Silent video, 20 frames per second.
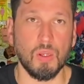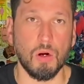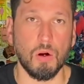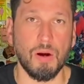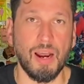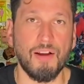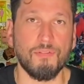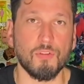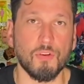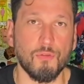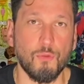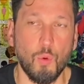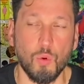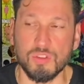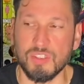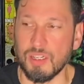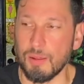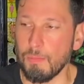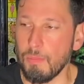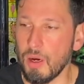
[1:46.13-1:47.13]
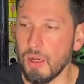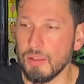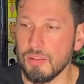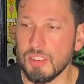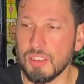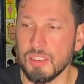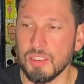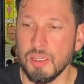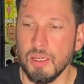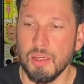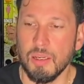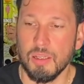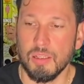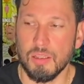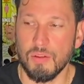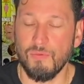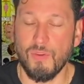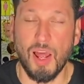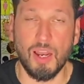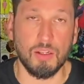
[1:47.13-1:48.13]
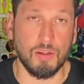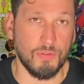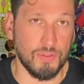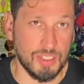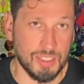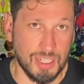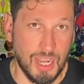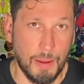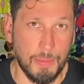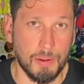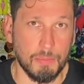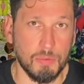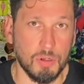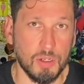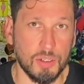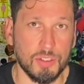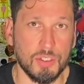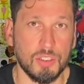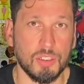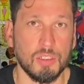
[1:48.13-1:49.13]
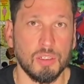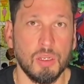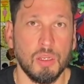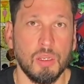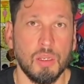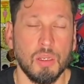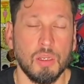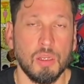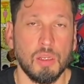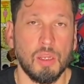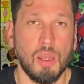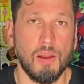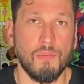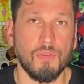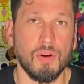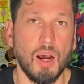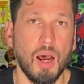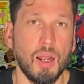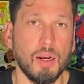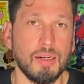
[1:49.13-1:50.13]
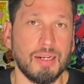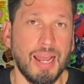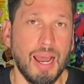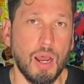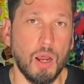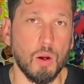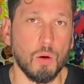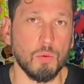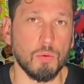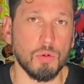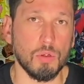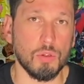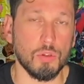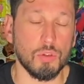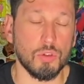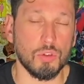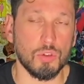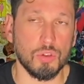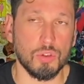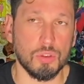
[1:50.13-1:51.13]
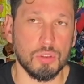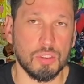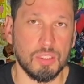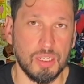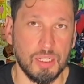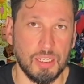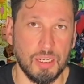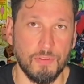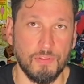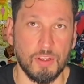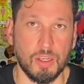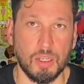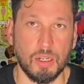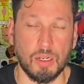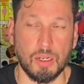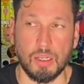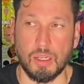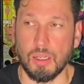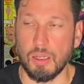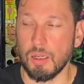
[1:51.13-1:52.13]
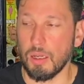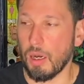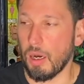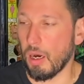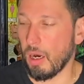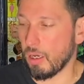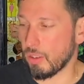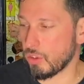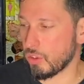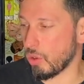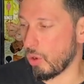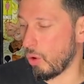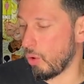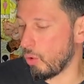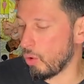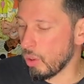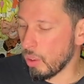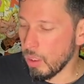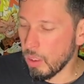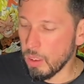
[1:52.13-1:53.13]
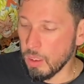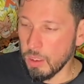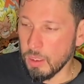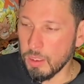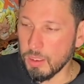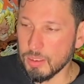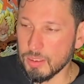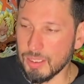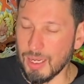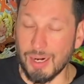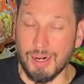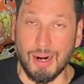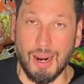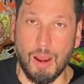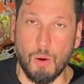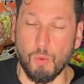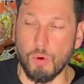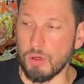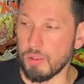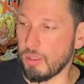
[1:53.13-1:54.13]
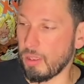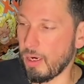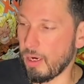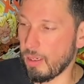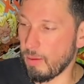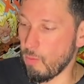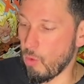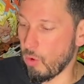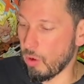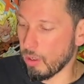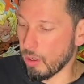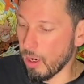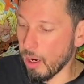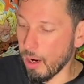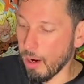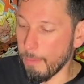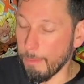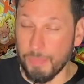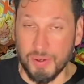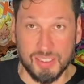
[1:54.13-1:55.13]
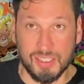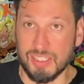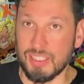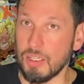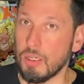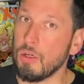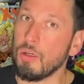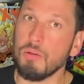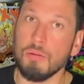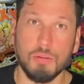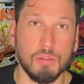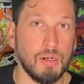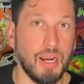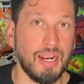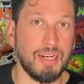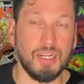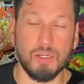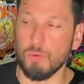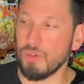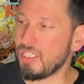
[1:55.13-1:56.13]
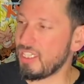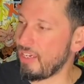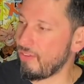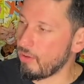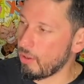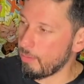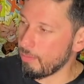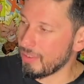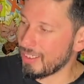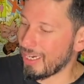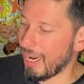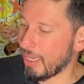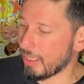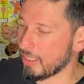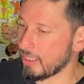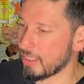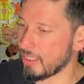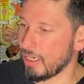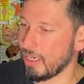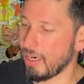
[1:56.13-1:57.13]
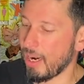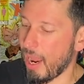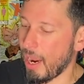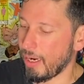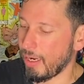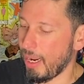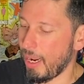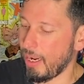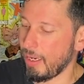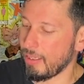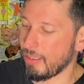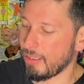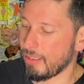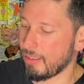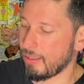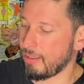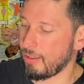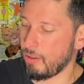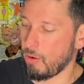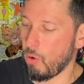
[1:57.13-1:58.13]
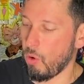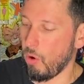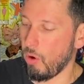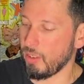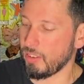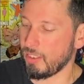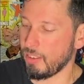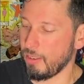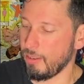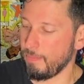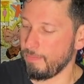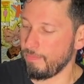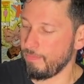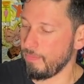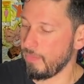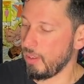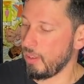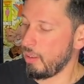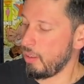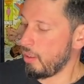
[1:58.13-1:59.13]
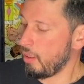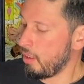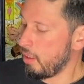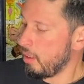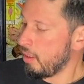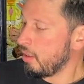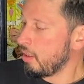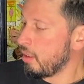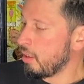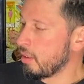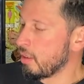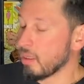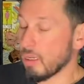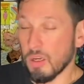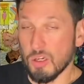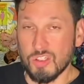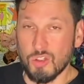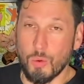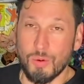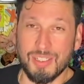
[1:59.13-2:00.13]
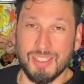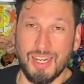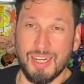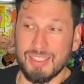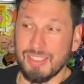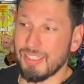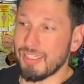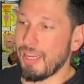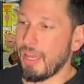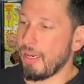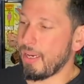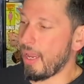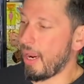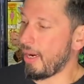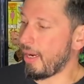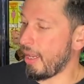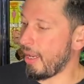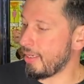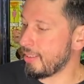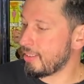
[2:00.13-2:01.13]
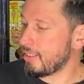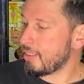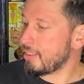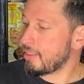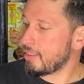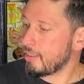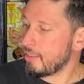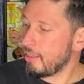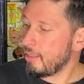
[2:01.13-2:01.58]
after 14 months, the value of these comic books have gone down significantly. So it's kind of not worth it anymore. But still, I did receive them. Got this in a 9.8. Awesome. It's always nice to get 9.8s.